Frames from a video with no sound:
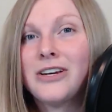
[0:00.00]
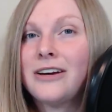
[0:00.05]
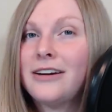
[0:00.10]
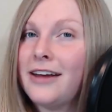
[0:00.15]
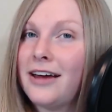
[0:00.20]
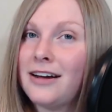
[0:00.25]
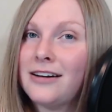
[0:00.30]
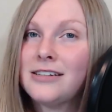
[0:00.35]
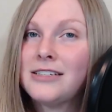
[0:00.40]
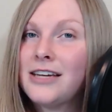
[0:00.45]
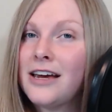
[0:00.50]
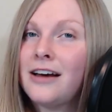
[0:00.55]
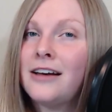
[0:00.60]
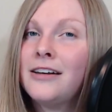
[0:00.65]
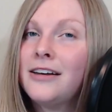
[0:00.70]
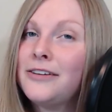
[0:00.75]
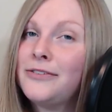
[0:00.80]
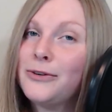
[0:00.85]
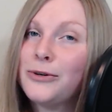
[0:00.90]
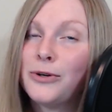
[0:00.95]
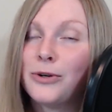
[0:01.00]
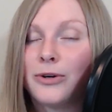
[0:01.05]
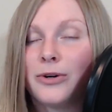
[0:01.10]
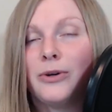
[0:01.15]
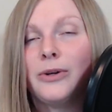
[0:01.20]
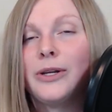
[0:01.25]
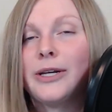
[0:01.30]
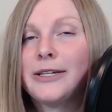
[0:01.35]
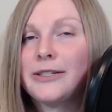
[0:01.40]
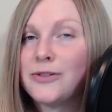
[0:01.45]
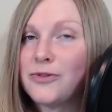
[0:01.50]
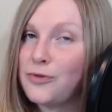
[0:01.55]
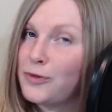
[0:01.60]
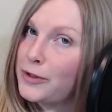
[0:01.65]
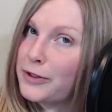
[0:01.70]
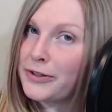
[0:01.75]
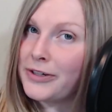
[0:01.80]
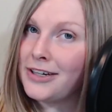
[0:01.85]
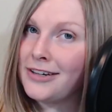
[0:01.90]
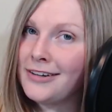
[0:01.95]
on how to tell if a girl is
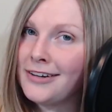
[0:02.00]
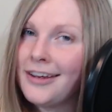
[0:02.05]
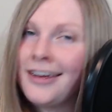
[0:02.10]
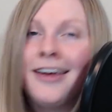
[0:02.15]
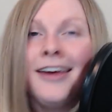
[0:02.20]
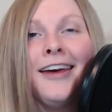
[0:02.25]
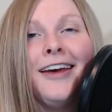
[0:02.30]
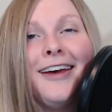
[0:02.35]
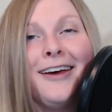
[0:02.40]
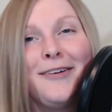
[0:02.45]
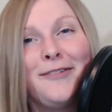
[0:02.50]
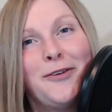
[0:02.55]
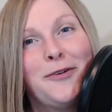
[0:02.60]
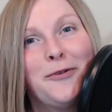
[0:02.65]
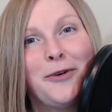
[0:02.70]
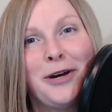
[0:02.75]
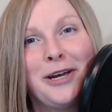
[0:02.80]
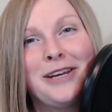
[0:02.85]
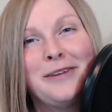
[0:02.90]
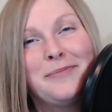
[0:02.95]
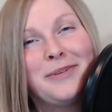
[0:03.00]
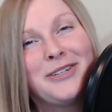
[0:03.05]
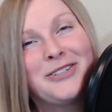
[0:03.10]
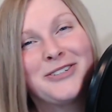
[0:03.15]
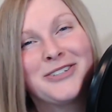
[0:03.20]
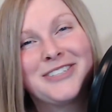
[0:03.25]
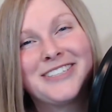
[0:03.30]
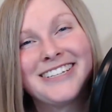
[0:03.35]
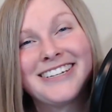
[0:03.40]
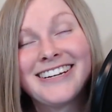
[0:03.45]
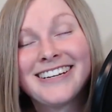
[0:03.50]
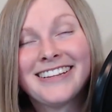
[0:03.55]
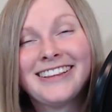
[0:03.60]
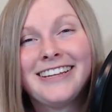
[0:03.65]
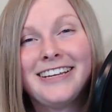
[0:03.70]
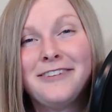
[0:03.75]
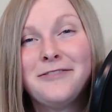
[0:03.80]
flirting? If you would, be sure to leave